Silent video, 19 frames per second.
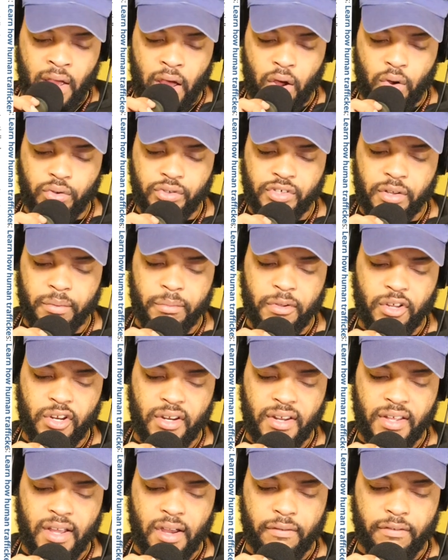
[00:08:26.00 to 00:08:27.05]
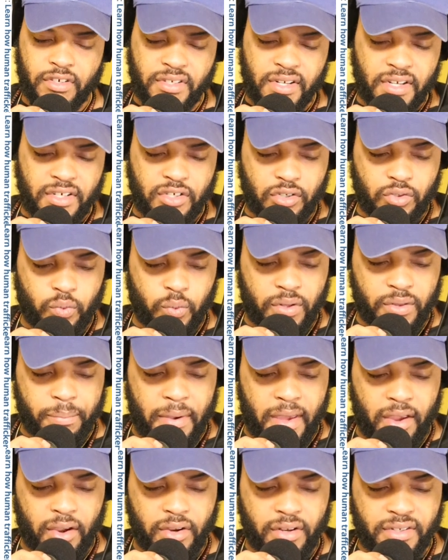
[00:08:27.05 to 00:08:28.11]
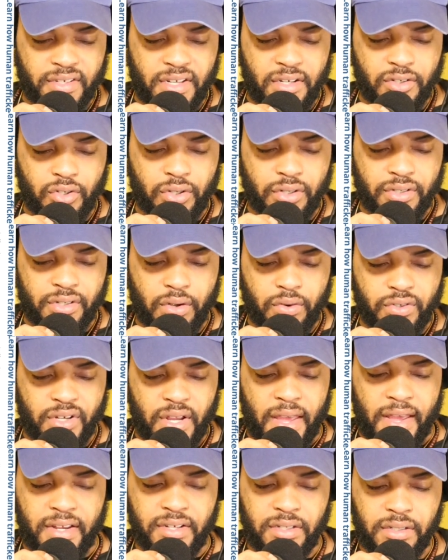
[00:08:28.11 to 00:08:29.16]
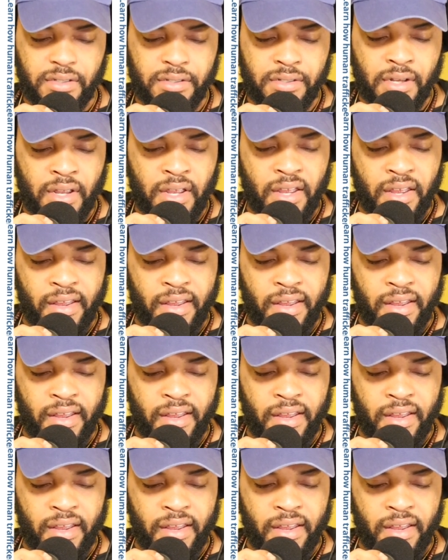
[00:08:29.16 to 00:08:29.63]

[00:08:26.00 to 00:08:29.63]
Host community conversations with parent-teacher associations,